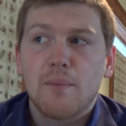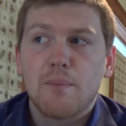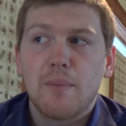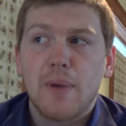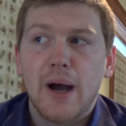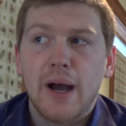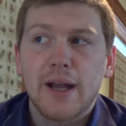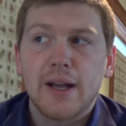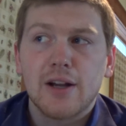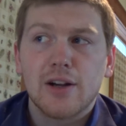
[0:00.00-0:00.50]

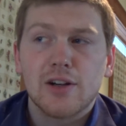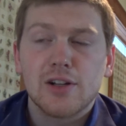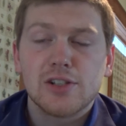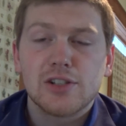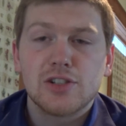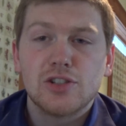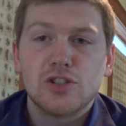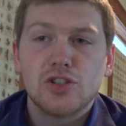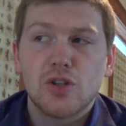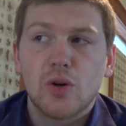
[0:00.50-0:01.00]

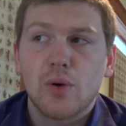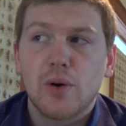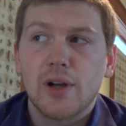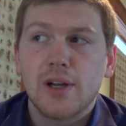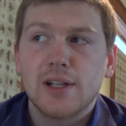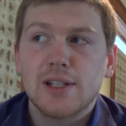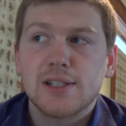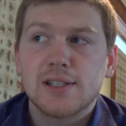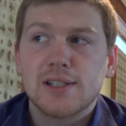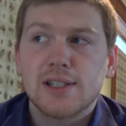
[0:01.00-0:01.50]
Myers,
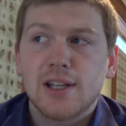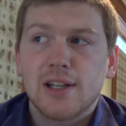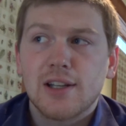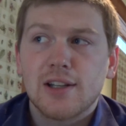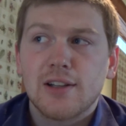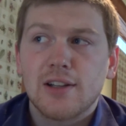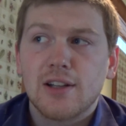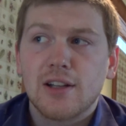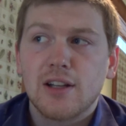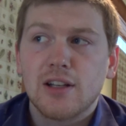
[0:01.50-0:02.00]
Joyce,
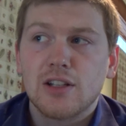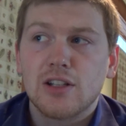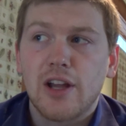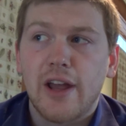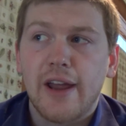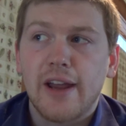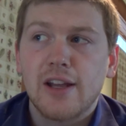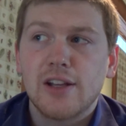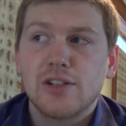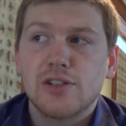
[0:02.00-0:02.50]

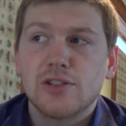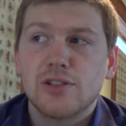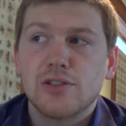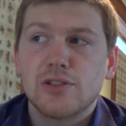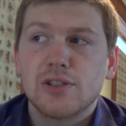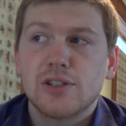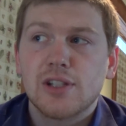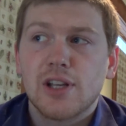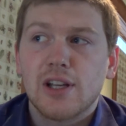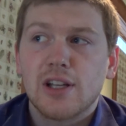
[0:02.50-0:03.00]

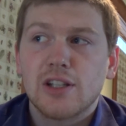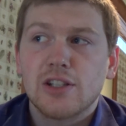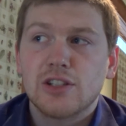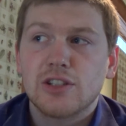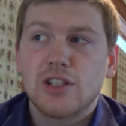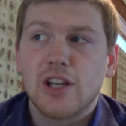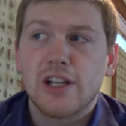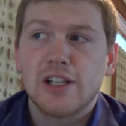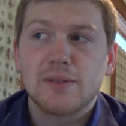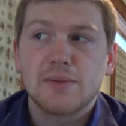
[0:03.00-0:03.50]
DeJesus,
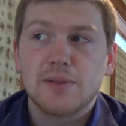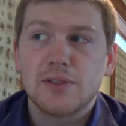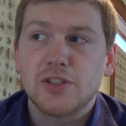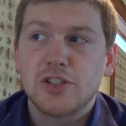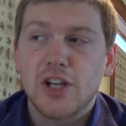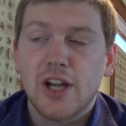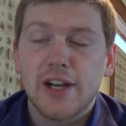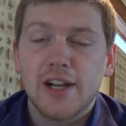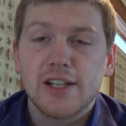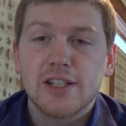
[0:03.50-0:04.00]
Jason
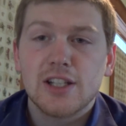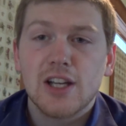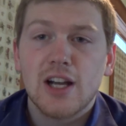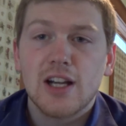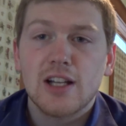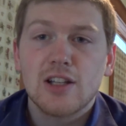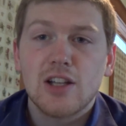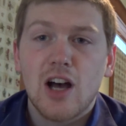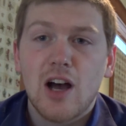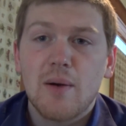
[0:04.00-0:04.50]
Jennings. You
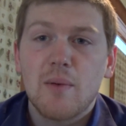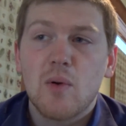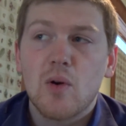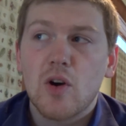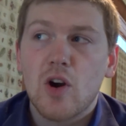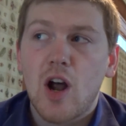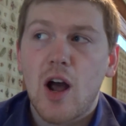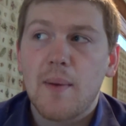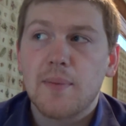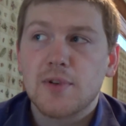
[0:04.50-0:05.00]
got a lot
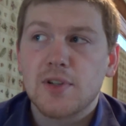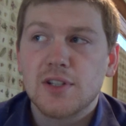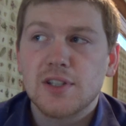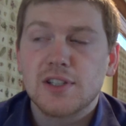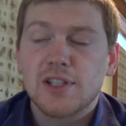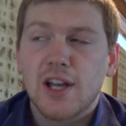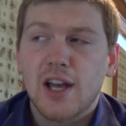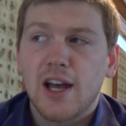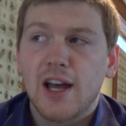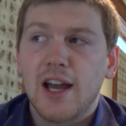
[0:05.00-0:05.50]
more
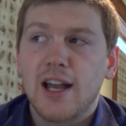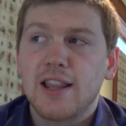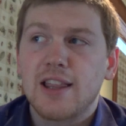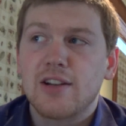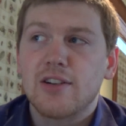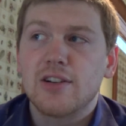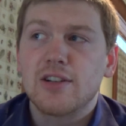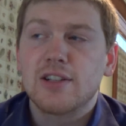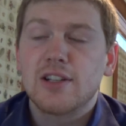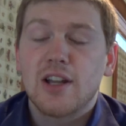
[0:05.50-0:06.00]
options. I
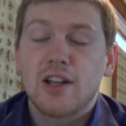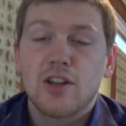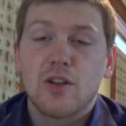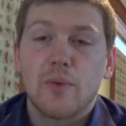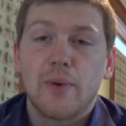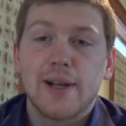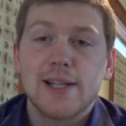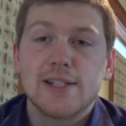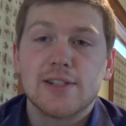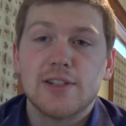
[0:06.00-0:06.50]
think the
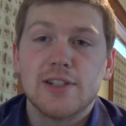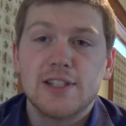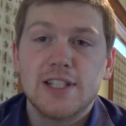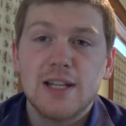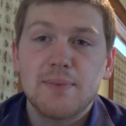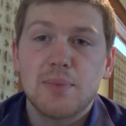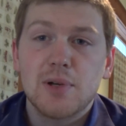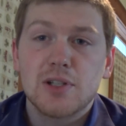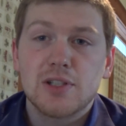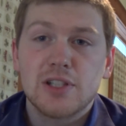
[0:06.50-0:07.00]
Rays is a
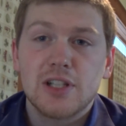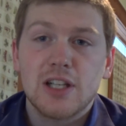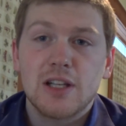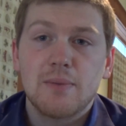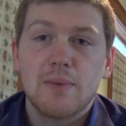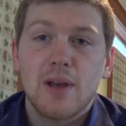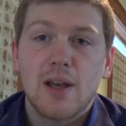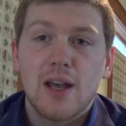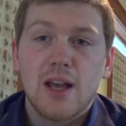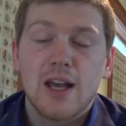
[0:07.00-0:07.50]
deeper
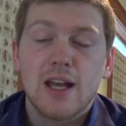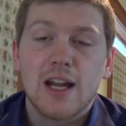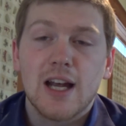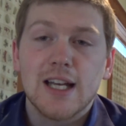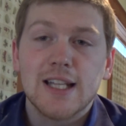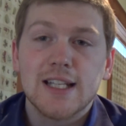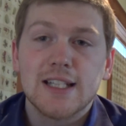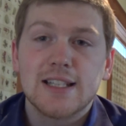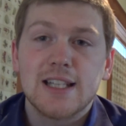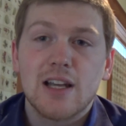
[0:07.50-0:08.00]
team, and
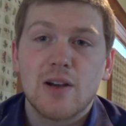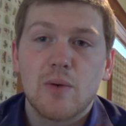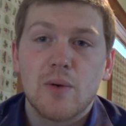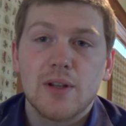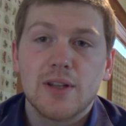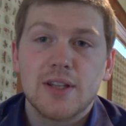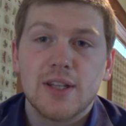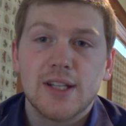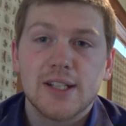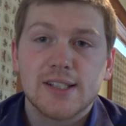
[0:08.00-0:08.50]
I think they
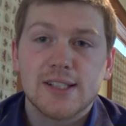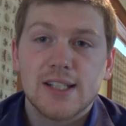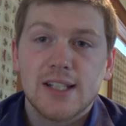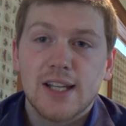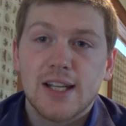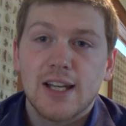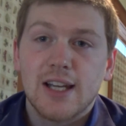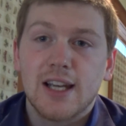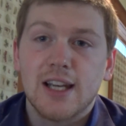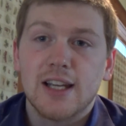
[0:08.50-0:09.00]
win this
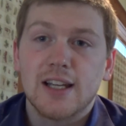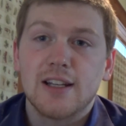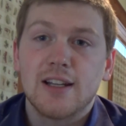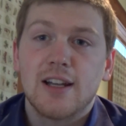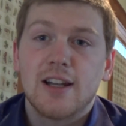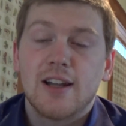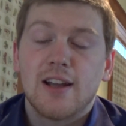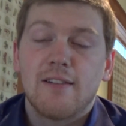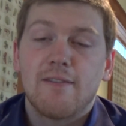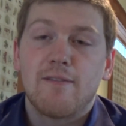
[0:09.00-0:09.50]

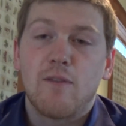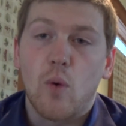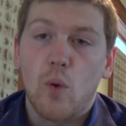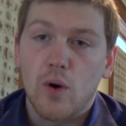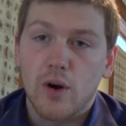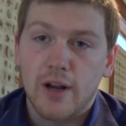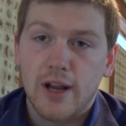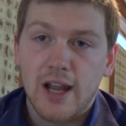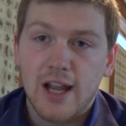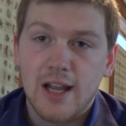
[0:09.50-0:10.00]
in
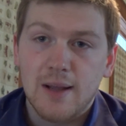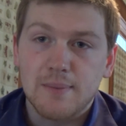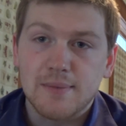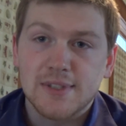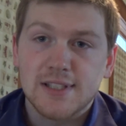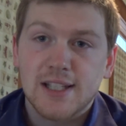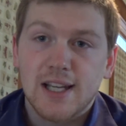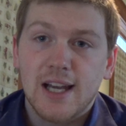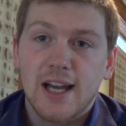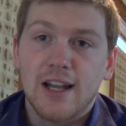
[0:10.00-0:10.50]
four
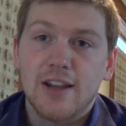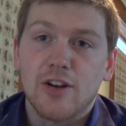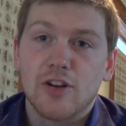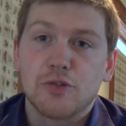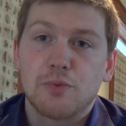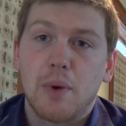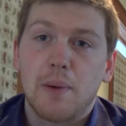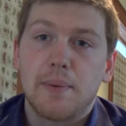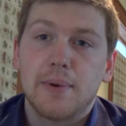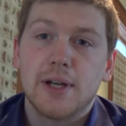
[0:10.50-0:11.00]
games. And
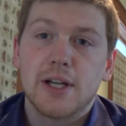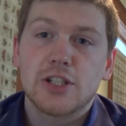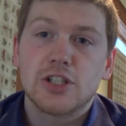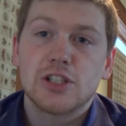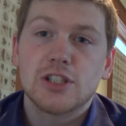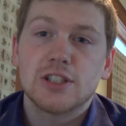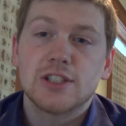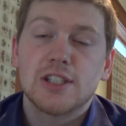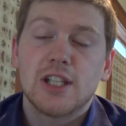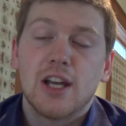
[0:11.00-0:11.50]
those are my
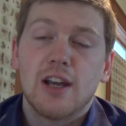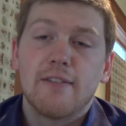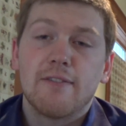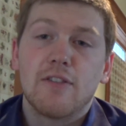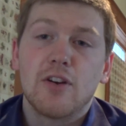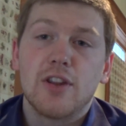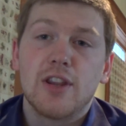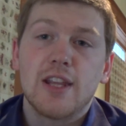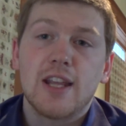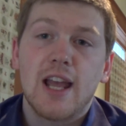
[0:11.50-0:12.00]
predictions
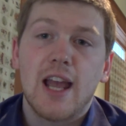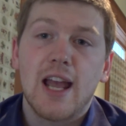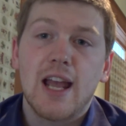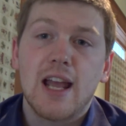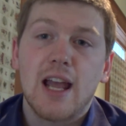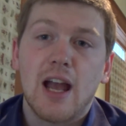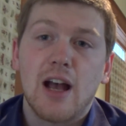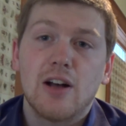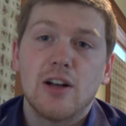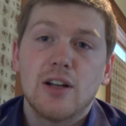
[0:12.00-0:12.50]
for the
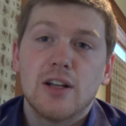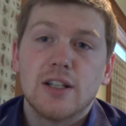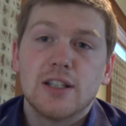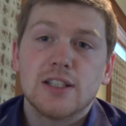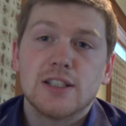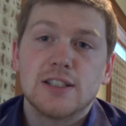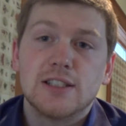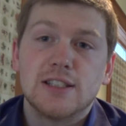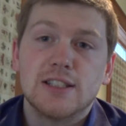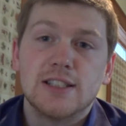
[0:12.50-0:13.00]

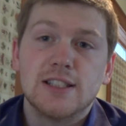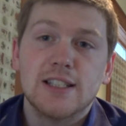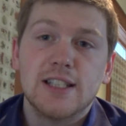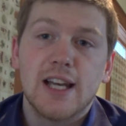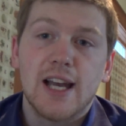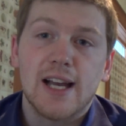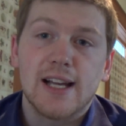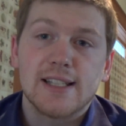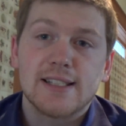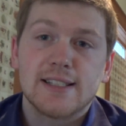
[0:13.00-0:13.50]

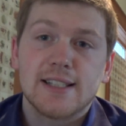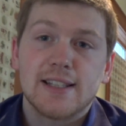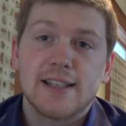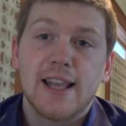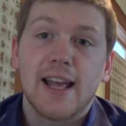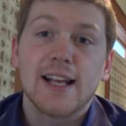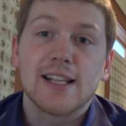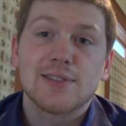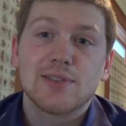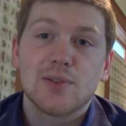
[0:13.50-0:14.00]
ALDS.
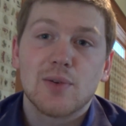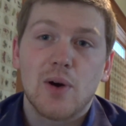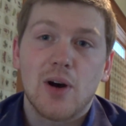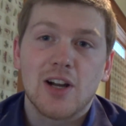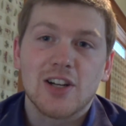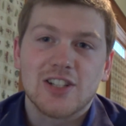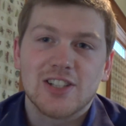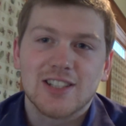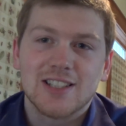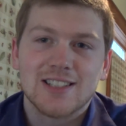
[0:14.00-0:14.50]
Thanks for
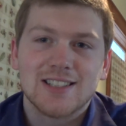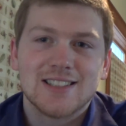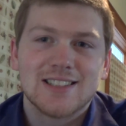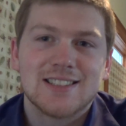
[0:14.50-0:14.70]
watching.